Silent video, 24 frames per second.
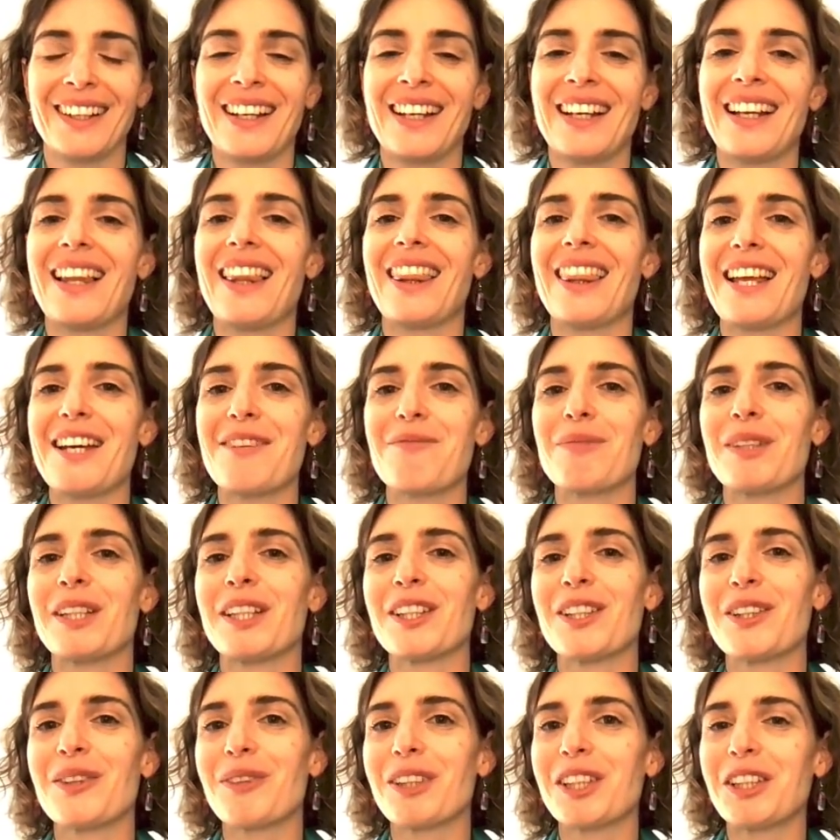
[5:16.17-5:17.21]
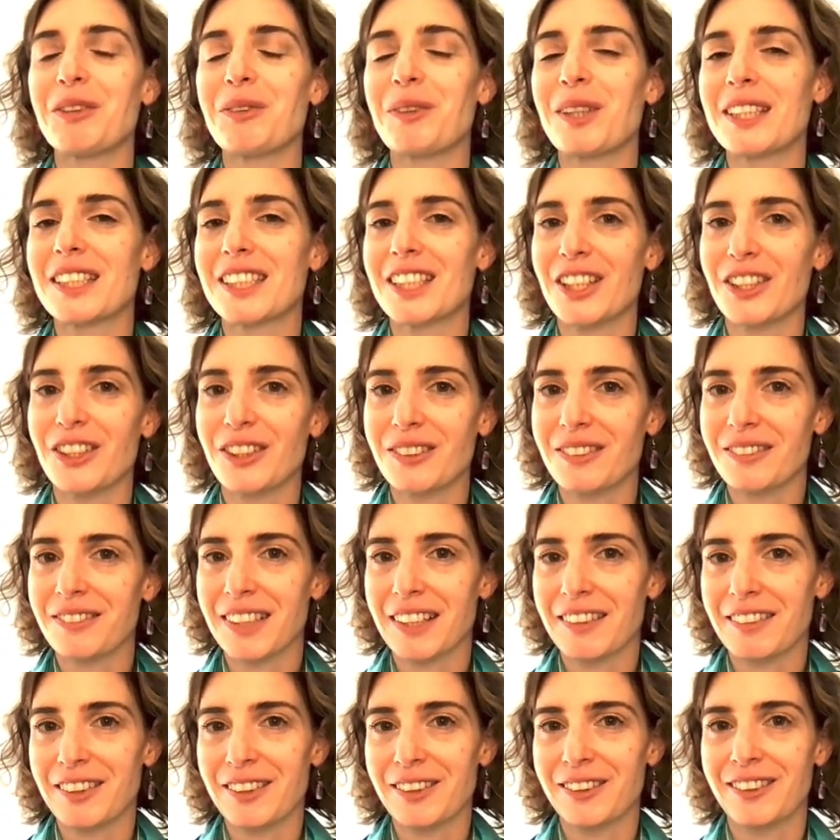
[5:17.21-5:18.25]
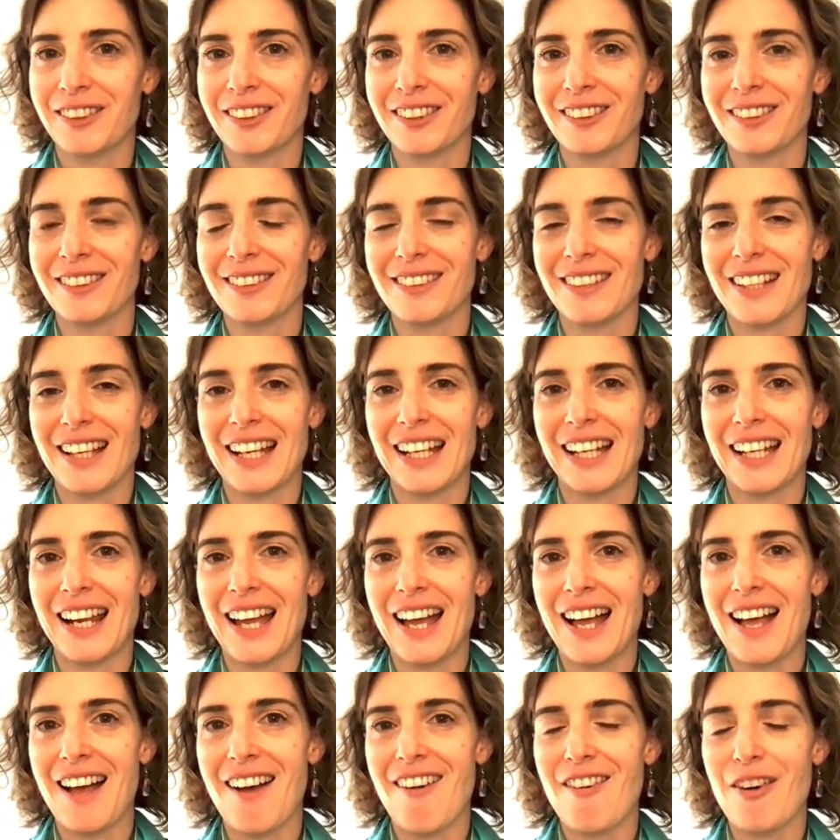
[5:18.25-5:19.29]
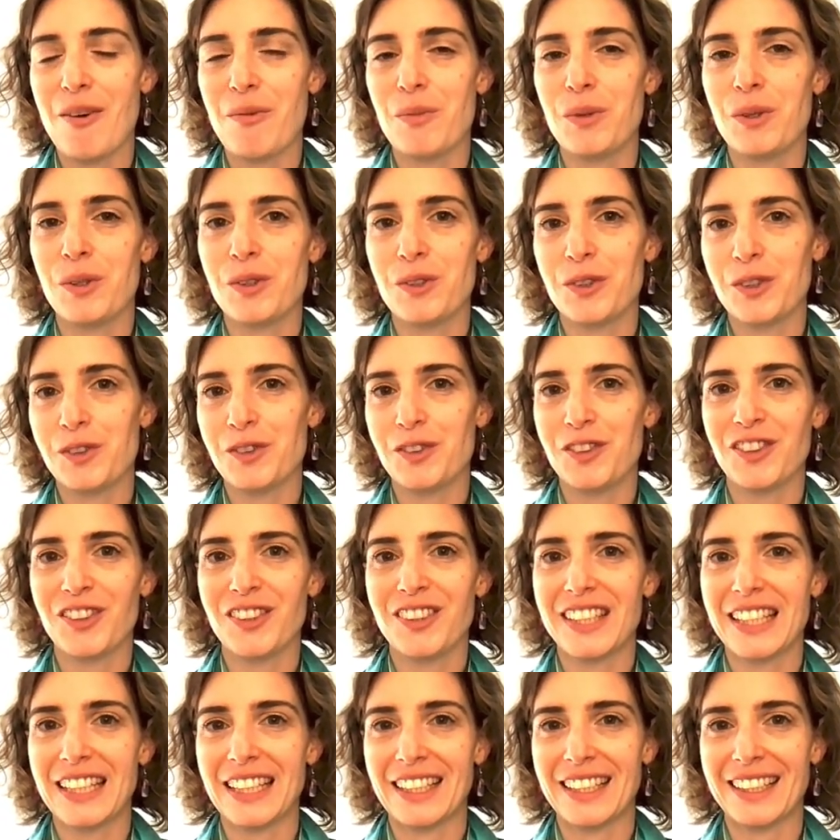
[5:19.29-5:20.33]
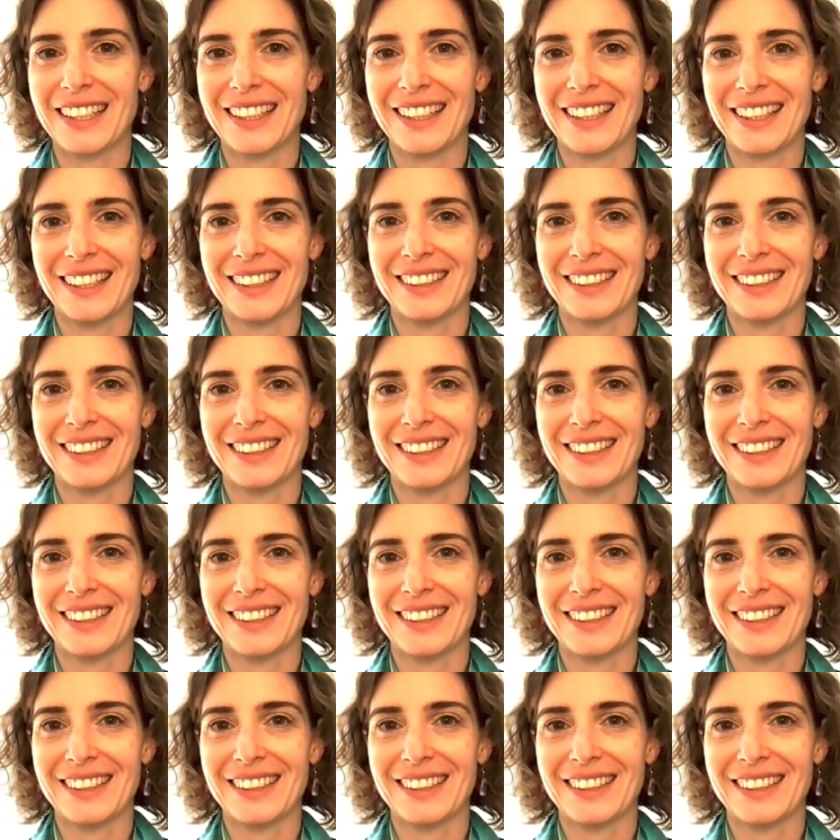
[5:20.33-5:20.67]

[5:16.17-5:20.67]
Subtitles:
Let me know which ones are your favorite oils, and have a beautiful day ahead.